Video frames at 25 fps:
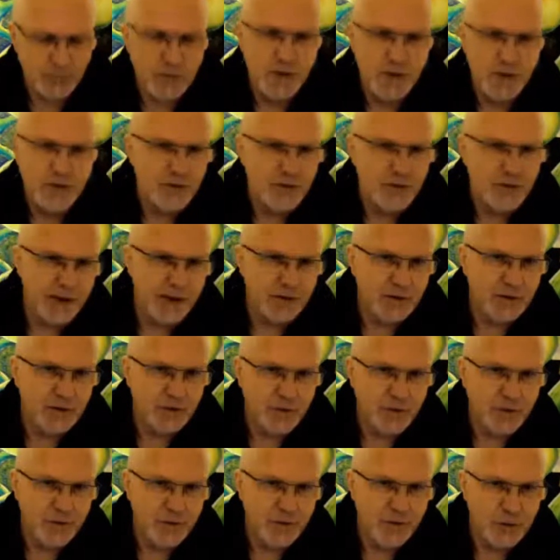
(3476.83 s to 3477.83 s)

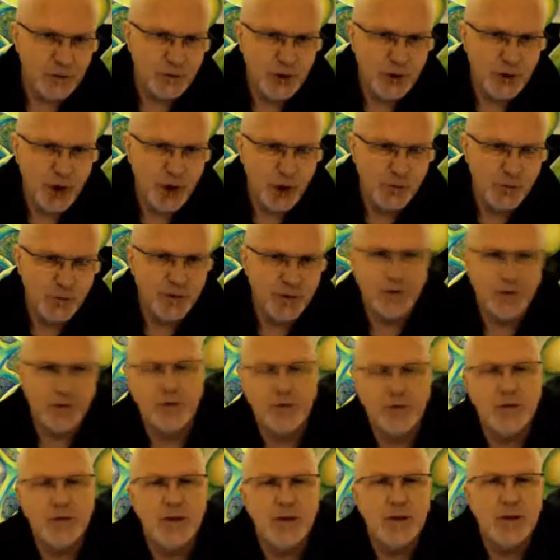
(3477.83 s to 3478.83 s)
sadness or
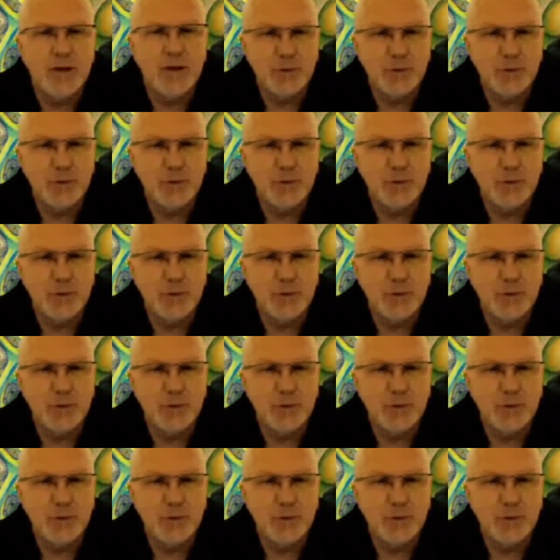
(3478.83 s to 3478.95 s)
hopelessness,